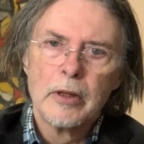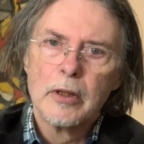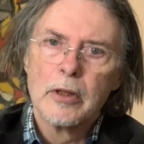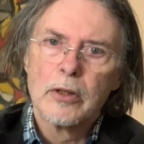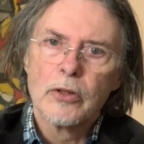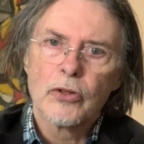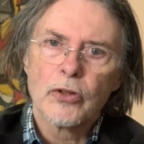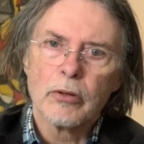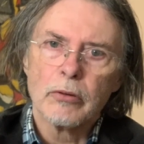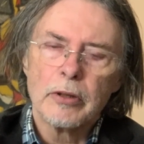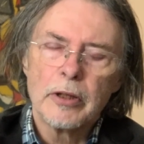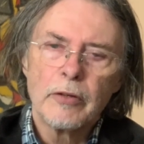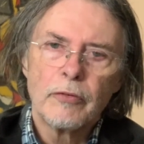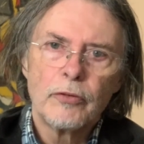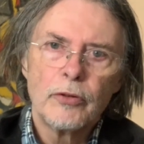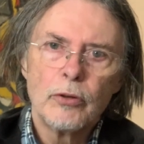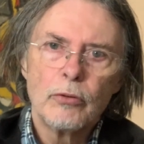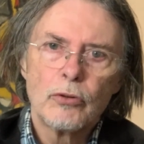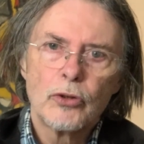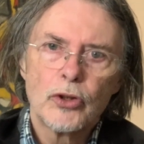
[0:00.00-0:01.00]
So if
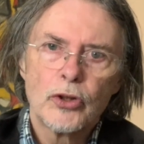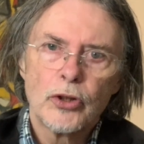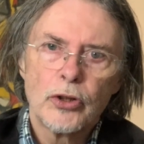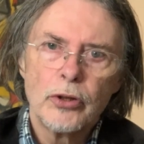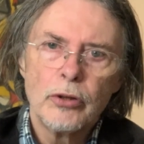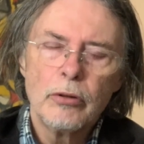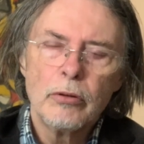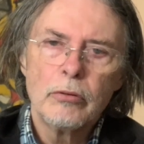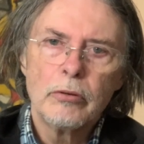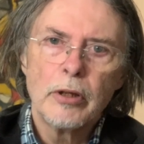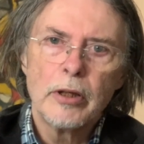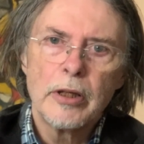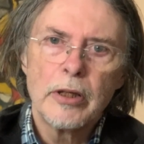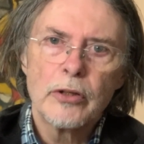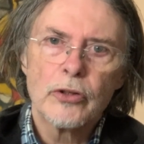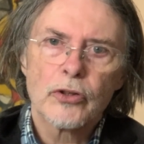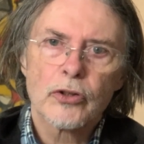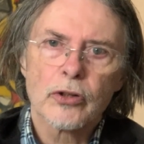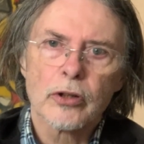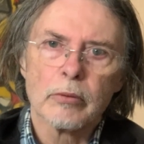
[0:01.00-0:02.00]
you tune an
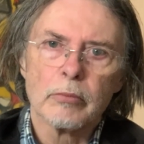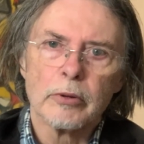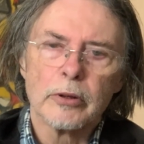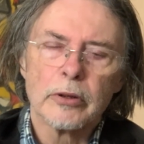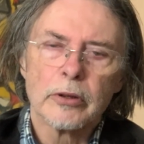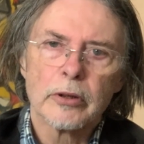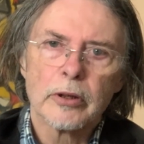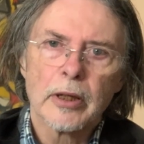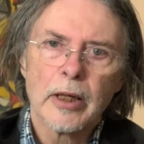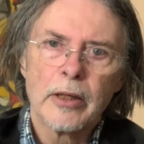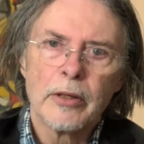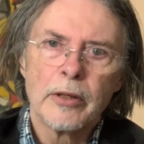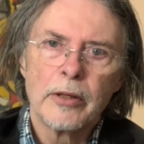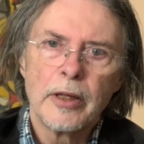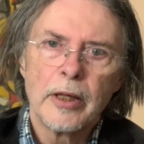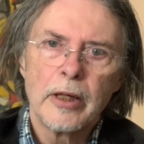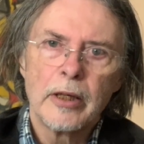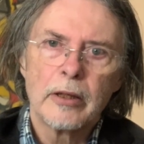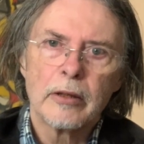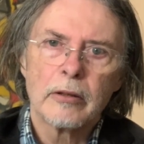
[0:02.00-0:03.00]
instrument and
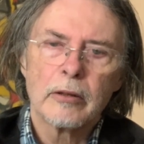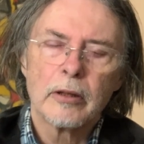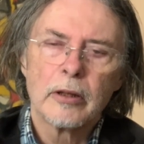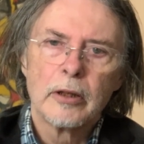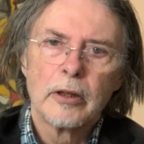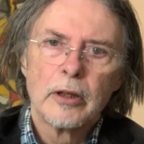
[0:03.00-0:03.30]
then